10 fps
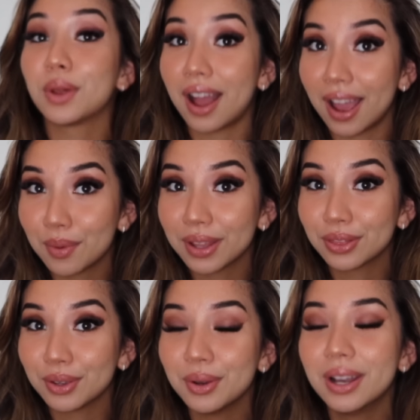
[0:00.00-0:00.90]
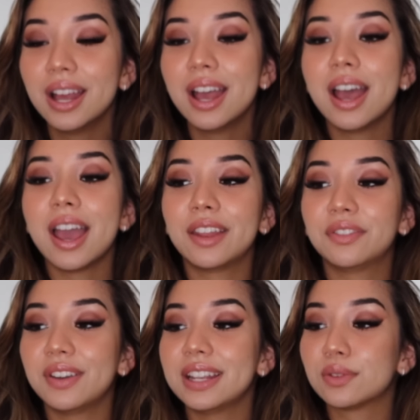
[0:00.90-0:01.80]
what I went through.
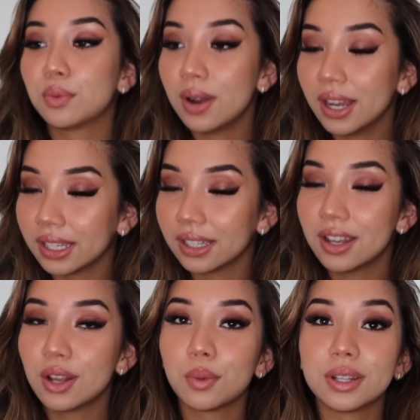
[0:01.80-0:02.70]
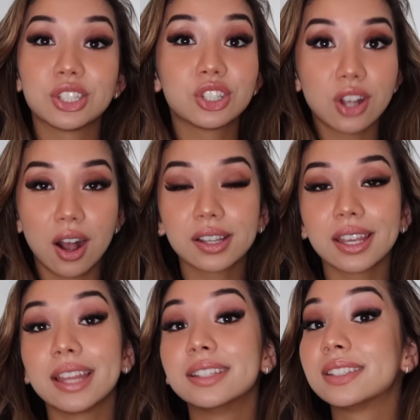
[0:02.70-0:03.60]
And phase 1 was
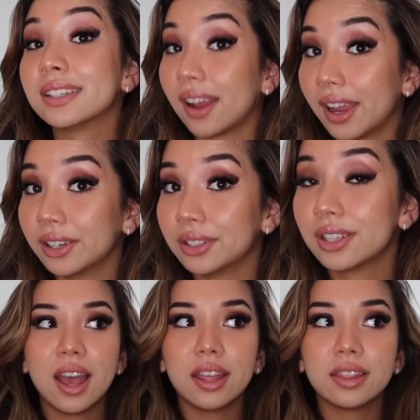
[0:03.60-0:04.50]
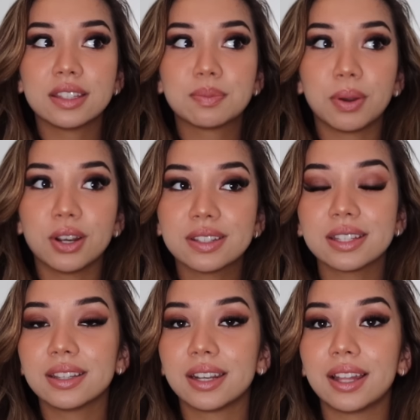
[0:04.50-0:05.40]
shock and denial. This
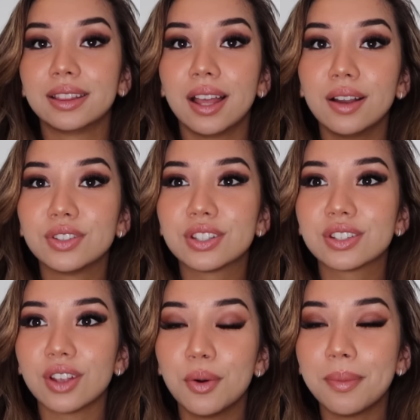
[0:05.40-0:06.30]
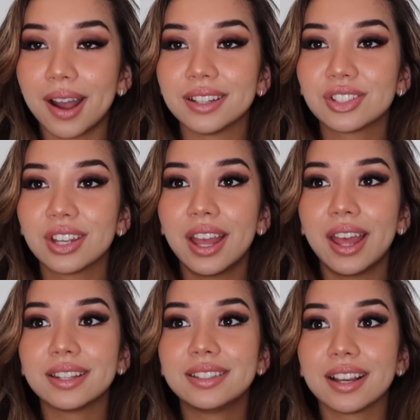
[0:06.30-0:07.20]
person that I love so much
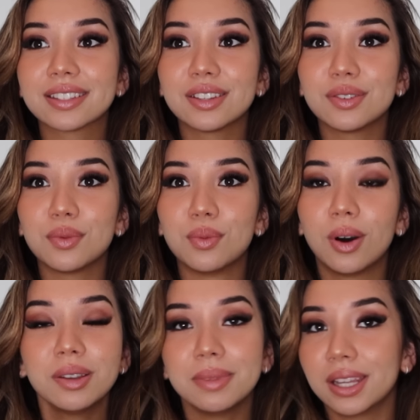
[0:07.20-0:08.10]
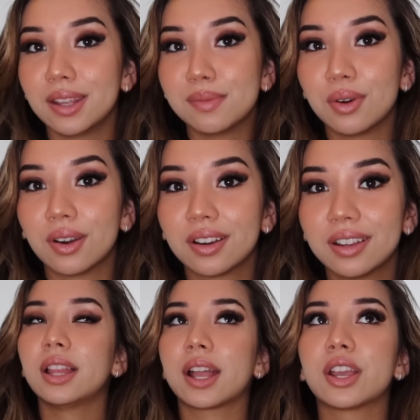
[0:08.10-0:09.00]
doesn't want me anymore.
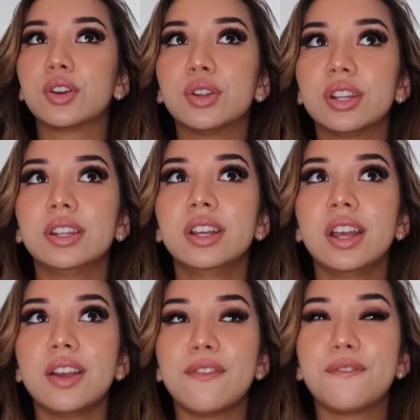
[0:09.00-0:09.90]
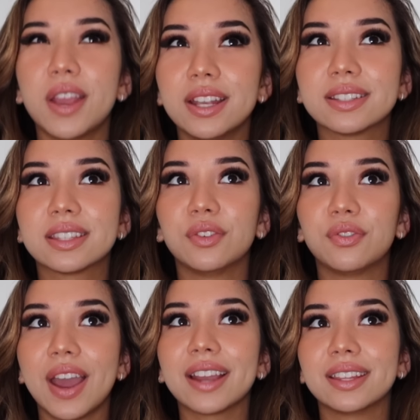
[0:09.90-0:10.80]
Like, I couldn't face the
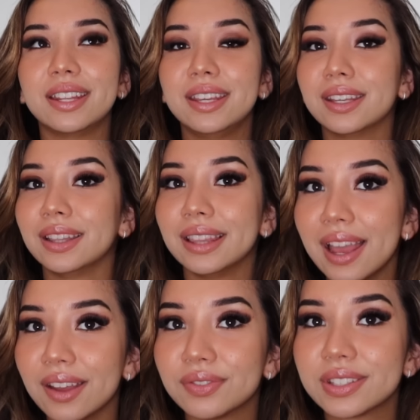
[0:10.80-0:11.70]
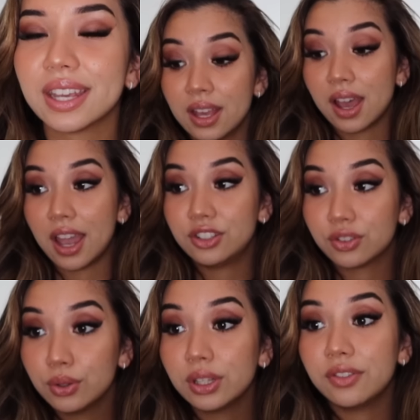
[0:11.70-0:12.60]
fact that he had left. I
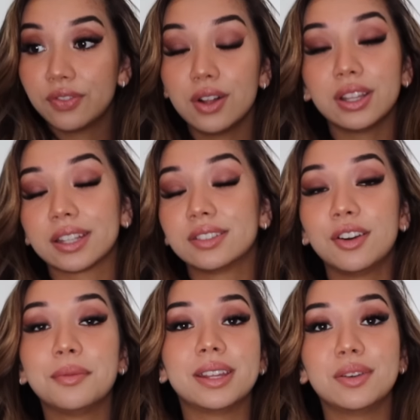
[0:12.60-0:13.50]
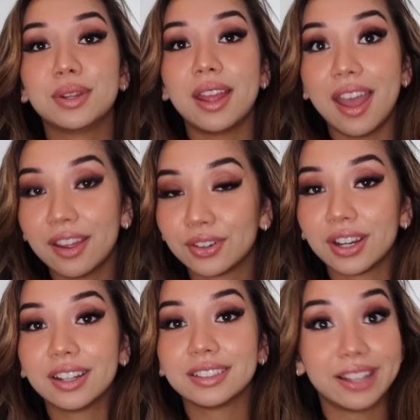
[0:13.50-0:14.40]
truly felt like nobody would
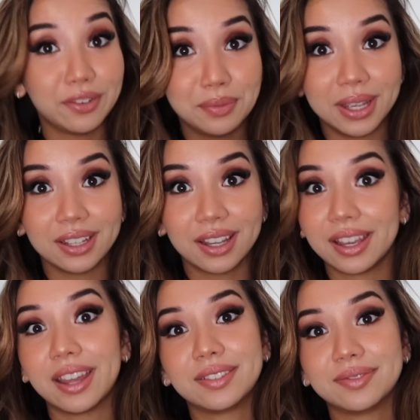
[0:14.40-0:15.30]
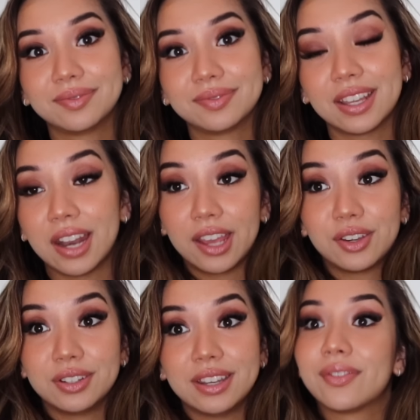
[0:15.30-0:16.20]
ever love me again, and I
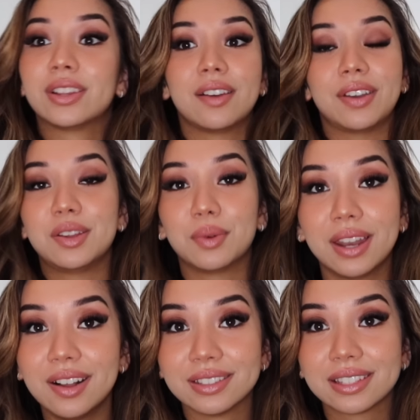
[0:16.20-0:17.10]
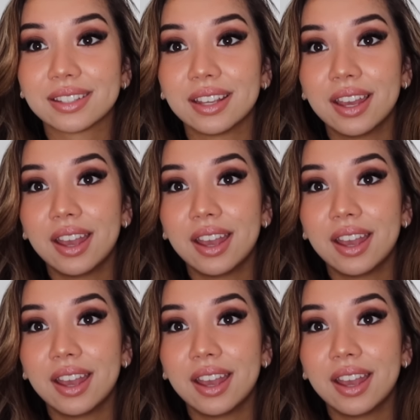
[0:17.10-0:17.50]
could never love anyone else.